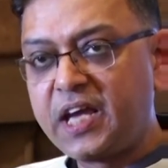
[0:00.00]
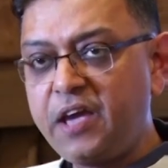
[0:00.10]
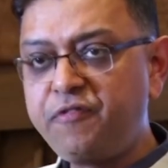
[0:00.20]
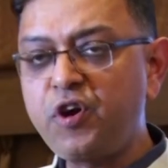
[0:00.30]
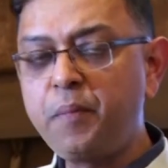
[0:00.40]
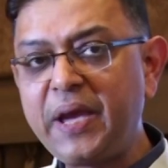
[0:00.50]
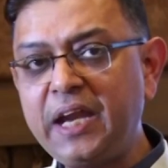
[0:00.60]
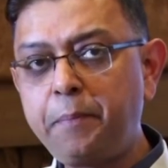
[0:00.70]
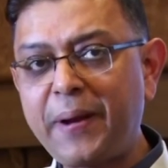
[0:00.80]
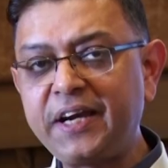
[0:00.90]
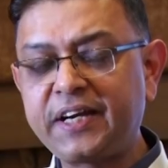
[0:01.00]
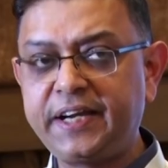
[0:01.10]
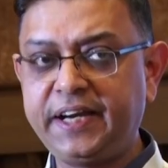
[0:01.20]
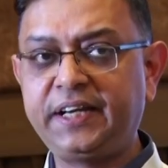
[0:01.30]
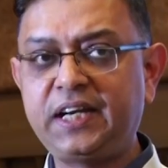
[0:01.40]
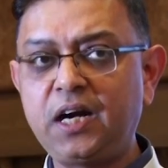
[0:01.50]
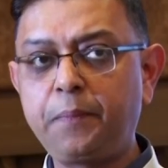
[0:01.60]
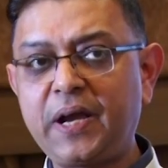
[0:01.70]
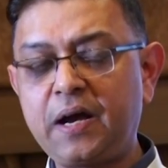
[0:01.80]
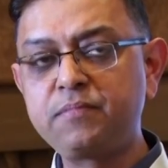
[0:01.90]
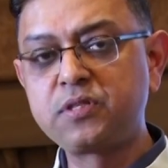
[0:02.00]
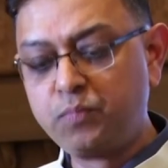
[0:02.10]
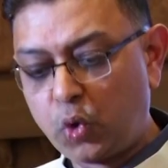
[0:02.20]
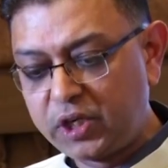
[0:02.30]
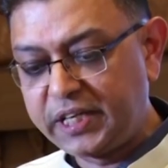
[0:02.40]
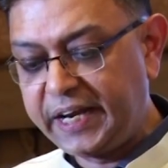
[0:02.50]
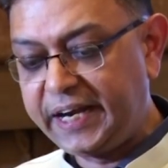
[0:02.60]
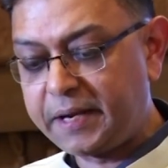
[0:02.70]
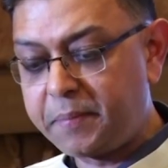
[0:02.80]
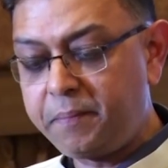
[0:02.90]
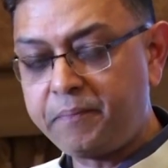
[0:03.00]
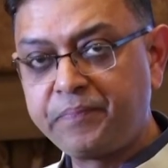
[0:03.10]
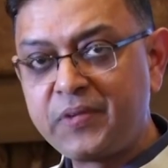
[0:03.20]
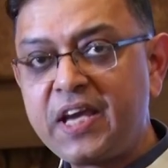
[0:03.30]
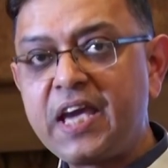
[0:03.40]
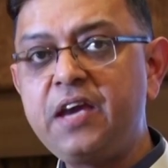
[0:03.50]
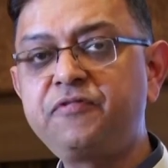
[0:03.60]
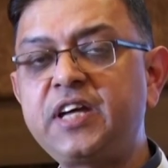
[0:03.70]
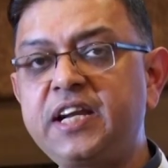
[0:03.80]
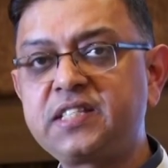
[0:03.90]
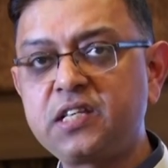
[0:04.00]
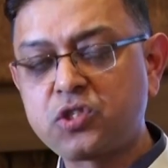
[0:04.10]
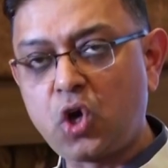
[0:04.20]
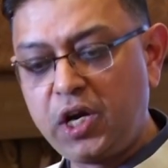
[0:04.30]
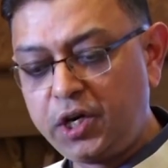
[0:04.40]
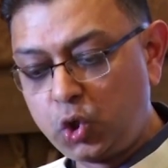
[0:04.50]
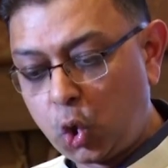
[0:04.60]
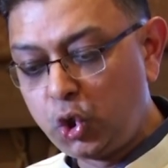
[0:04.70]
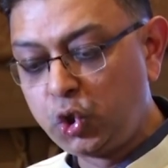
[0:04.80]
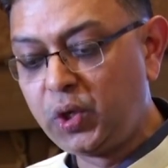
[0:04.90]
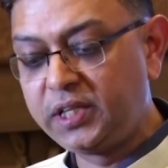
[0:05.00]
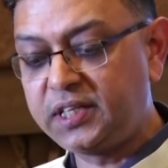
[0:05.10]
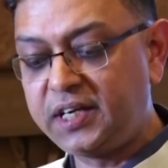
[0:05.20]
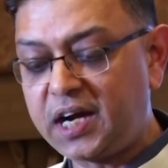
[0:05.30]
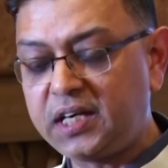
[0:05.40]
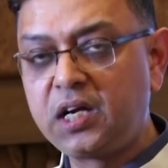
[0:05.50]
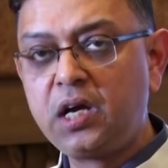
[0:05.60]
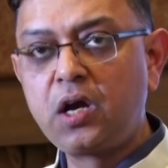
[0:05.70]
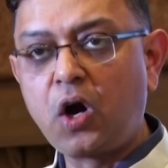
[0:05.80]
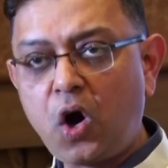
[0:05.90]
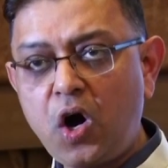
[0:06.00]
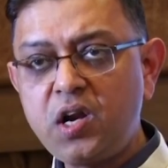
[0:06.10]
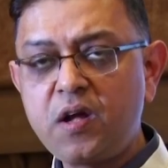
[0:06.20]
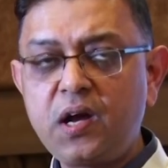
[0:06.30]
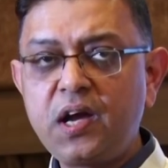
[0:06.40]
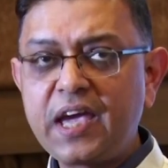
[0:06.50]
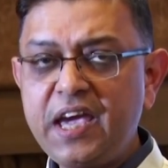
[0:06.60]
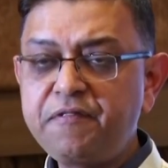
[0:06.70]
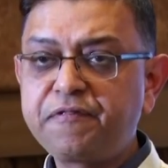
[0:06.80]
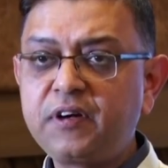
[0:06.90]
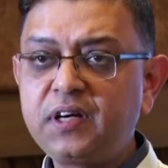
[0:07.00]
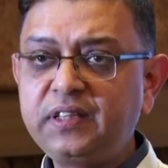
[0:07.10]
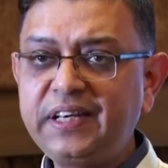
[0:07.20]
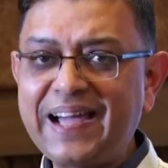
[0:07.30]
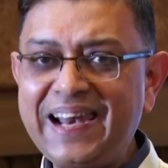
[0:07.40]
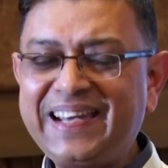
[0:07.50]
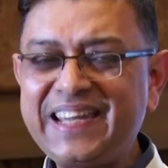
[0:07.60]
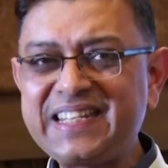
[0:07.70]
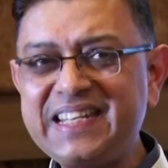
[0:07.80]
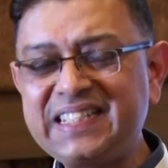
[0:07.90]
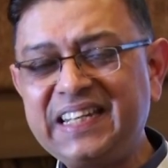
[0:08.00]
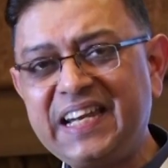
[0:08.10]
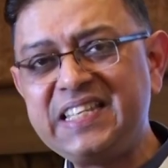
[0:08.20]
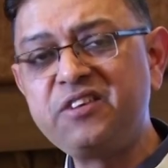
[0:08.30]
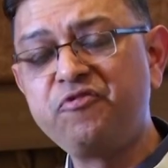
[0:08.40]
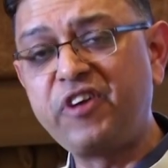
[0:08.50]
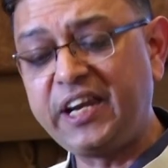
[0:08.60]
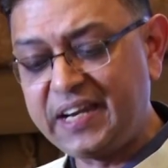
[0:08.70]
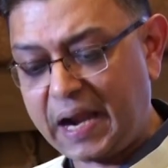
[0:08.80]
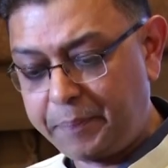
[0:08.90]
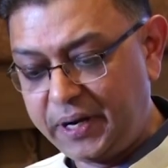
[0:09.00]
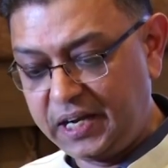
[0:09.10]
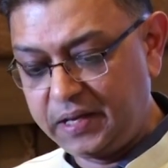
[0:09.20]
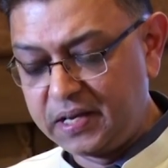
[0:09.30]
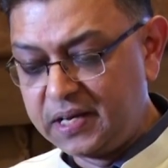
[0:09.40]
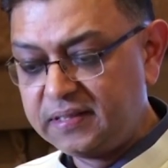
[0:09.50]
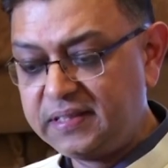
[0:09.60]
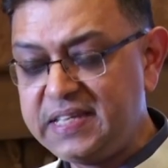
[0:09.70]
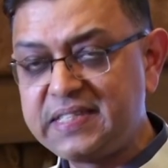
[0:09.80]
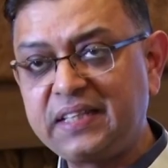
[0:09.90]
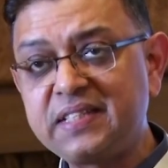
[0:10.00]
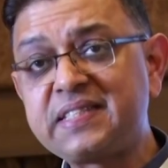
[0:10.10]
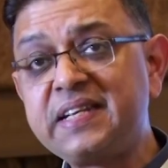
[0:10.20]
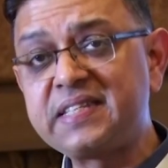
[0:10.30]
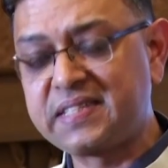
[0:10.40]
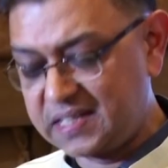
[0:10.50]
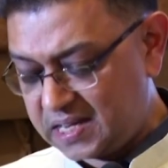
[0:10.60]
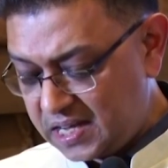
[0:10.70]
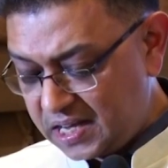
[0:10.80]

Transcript: If your main pancreatic duct becomes more than 8 mm, if there is a solid nodule in the duct, or if the dilatation is increasing very rapidly, these are the sinister